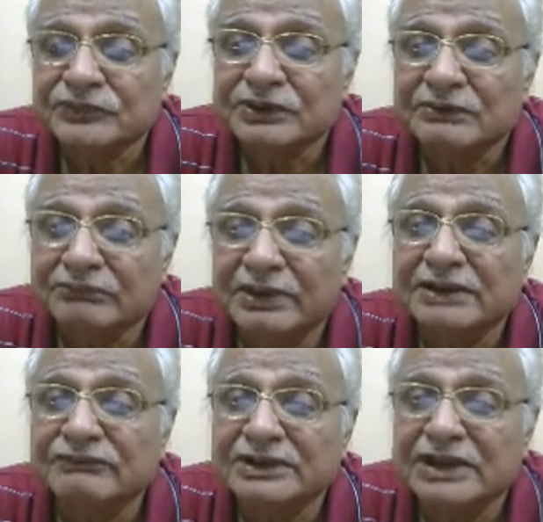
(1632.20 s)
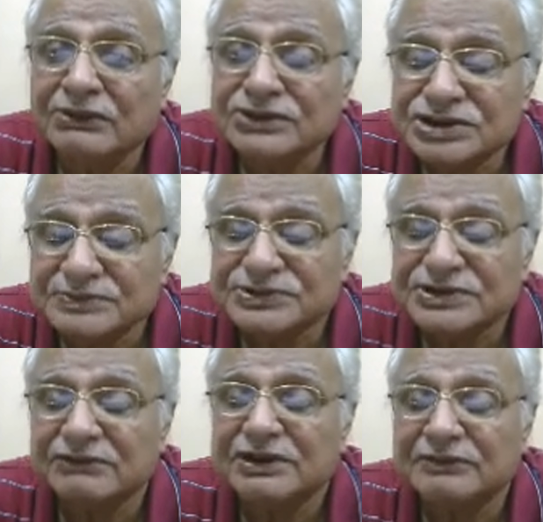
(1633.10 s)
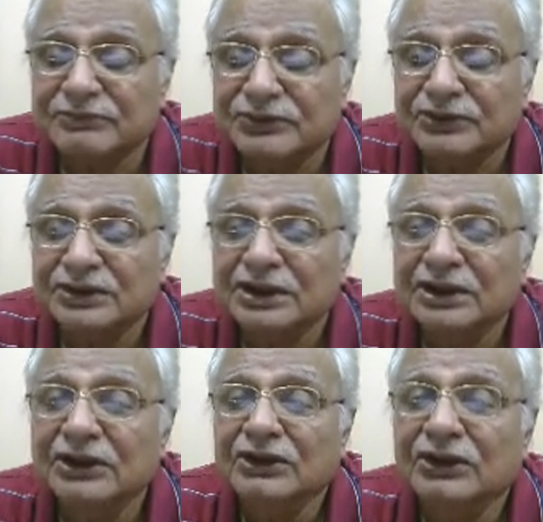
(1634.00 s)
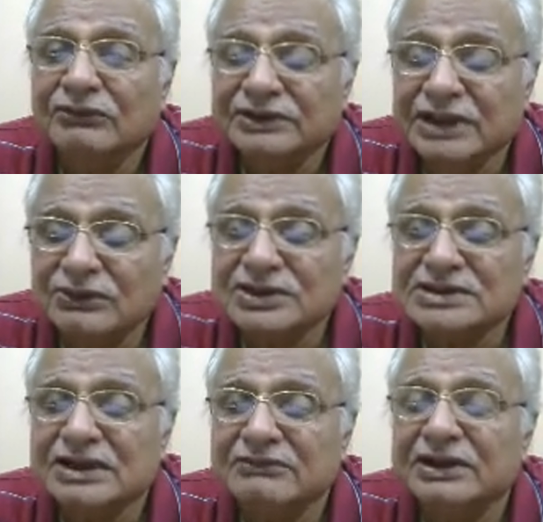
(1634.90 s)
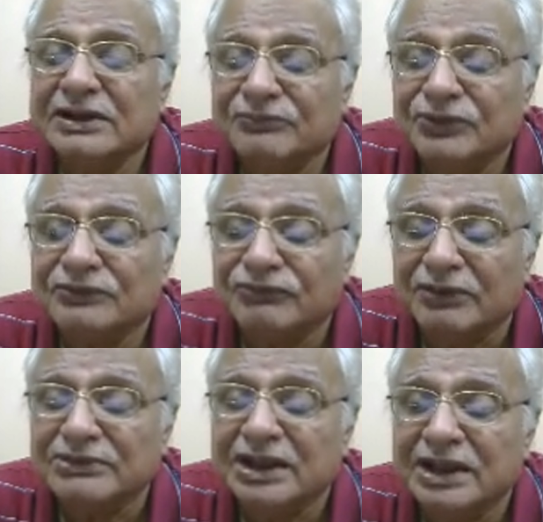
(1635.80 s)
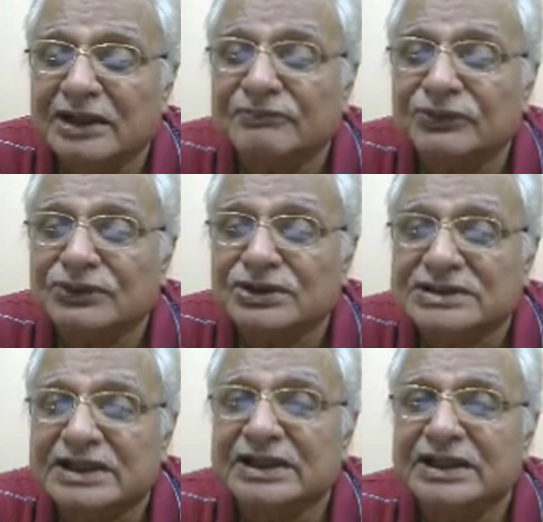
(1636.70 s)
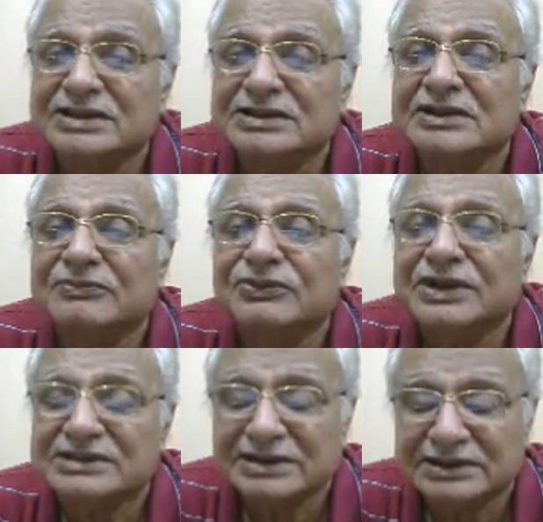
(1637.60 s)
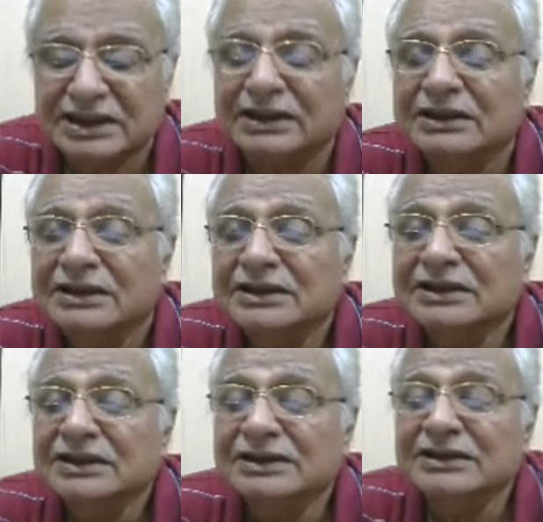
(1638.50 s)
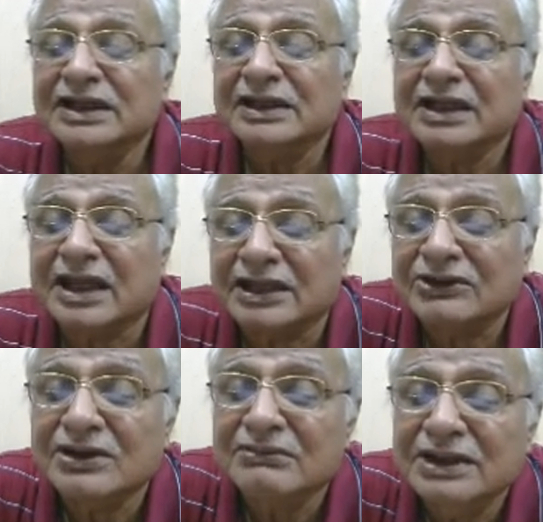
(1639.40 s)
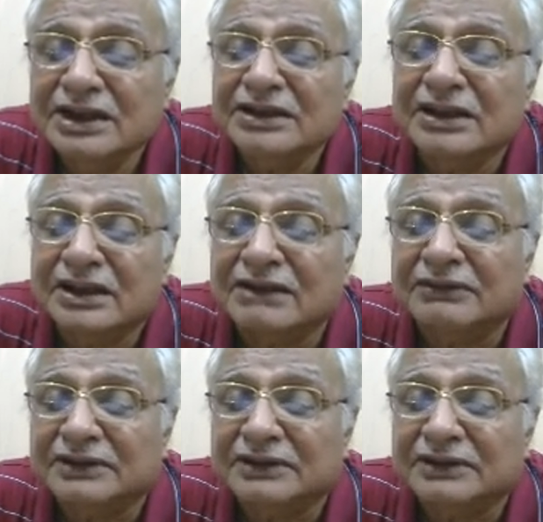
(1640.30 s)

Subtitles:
but without ship survey report or without a survey report from the airport or segregation report, etc., there cannot be any recovery.